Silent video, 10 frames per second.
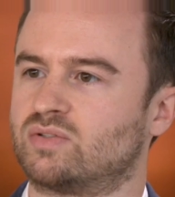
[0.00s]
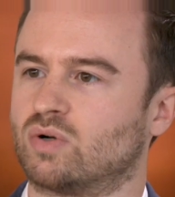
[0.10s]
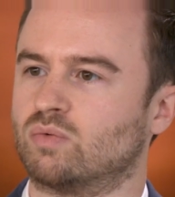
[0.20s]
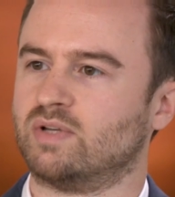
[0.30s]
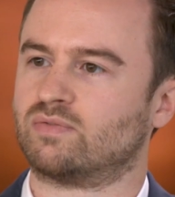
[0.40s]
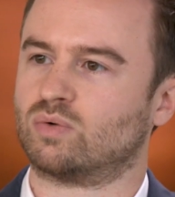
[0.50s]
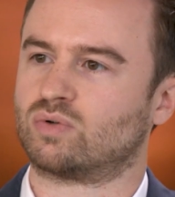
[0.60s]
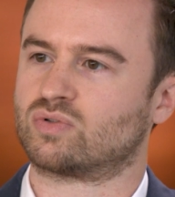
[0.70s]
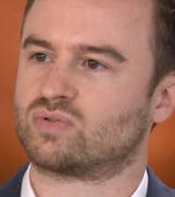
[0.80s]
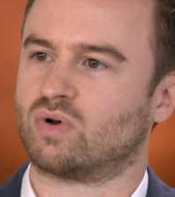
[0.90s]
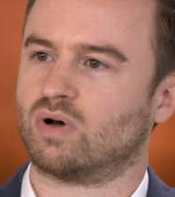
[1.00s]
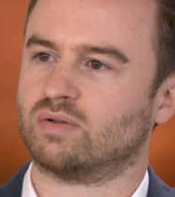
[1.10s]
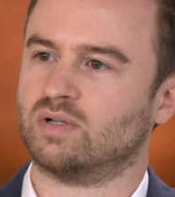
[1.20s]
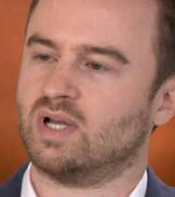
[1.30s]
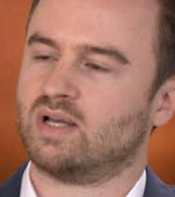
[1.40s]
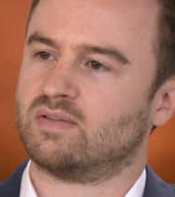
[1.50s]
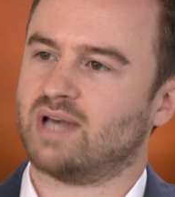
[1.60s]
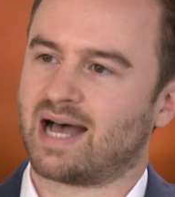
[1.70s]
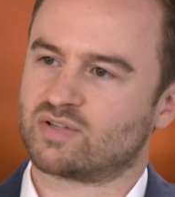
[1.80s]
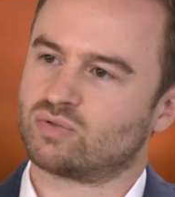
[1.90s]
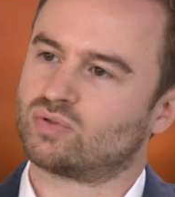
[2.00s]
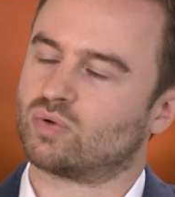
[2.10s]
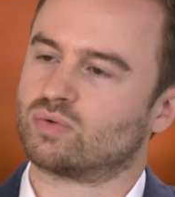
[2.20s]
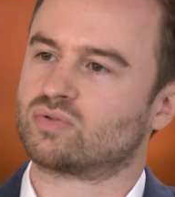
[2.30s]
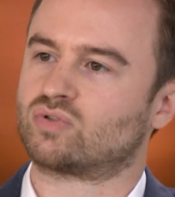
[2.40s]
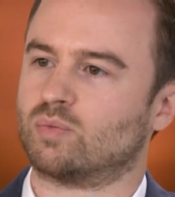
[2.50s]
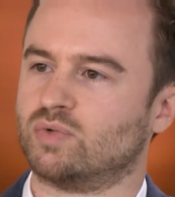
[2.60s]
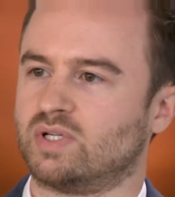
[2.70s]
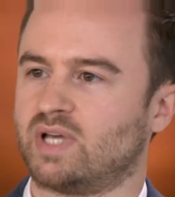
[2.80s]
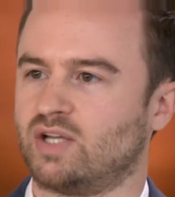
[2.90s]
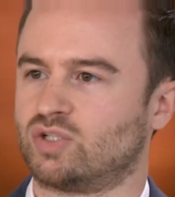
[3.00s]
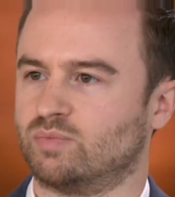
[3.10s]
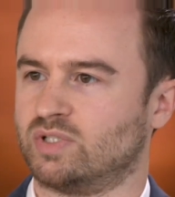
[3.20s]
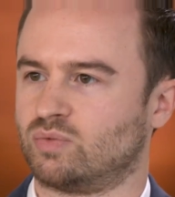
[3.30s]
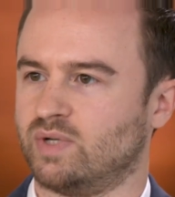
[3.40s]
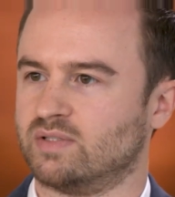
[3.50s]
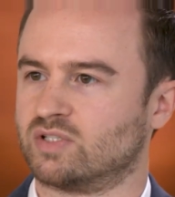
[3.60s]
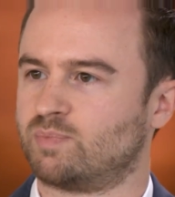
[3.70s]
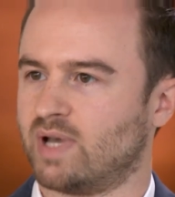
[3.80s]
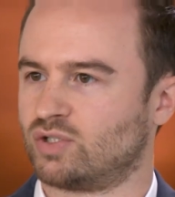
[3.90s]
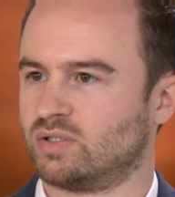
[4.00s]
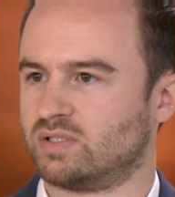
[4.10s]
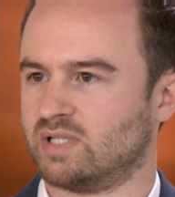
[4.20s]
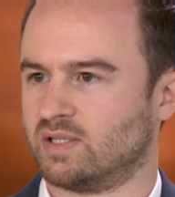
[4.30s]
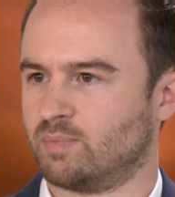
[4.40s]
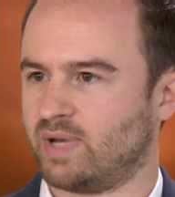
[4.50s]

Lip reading: So we focus on the asynchronous communication between the specialist and the